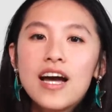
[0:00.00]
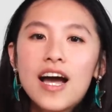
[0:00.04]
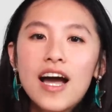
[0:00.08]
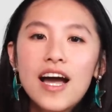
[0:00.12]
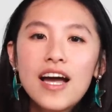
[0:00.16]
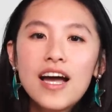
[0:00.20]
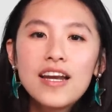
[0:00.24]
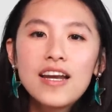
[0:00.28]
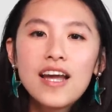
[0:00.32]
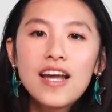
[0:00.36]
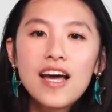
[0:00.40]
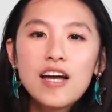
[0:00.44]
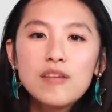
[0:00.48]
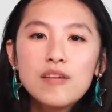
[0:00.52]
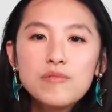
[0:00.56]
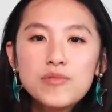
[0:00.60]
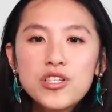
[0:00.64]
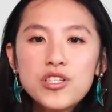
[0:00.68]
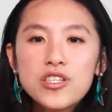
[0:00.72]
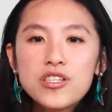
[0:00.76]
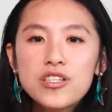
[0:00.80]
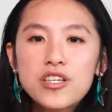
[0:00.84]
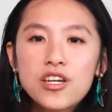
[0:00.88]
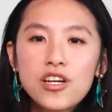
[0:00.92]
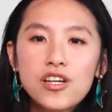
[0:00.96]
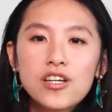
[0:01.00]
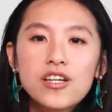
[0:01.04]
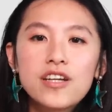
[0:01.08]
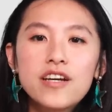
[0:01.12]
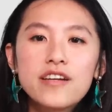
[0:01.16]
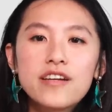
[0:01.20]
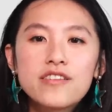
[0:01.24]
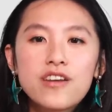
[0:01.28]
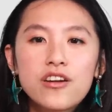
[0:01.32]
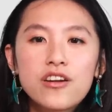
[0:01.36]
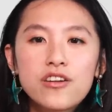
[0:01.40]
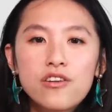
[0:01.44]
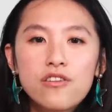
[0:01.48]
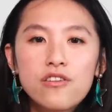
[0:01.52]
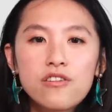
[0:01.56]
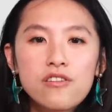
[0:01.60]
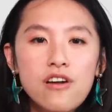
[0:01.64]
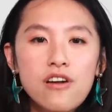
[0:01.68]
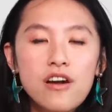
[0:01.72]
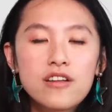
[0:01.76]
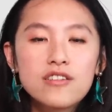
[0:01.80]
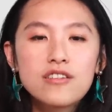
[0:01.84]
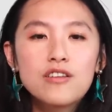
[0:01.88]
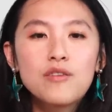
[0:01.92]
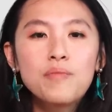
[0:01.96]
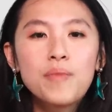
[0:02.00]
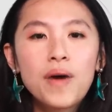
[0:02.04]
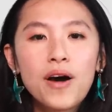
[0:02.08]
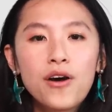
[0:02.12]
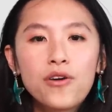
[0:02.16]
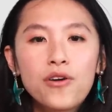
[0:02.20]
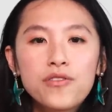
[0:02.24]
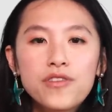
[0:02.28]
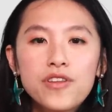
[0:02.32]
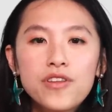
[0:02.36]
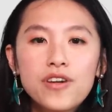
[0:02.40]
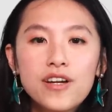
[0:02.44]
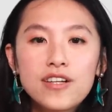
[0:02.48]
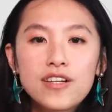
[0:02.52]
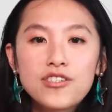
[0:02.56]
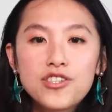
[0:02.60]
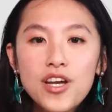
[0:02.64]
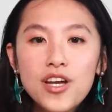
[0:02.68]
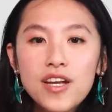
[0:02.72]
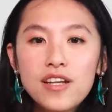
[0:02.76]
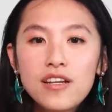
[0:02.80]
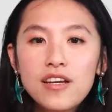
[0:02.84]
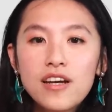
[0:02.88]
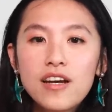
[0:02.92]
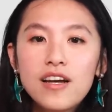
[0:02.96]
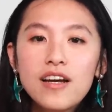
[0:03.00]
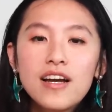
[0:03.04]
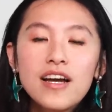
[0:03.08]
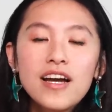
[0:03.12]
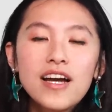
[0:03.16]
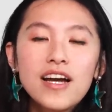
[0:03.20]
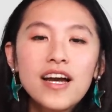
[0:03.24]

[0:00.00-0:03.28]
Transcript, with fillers: and I'm just curious on your thoughts about their agenda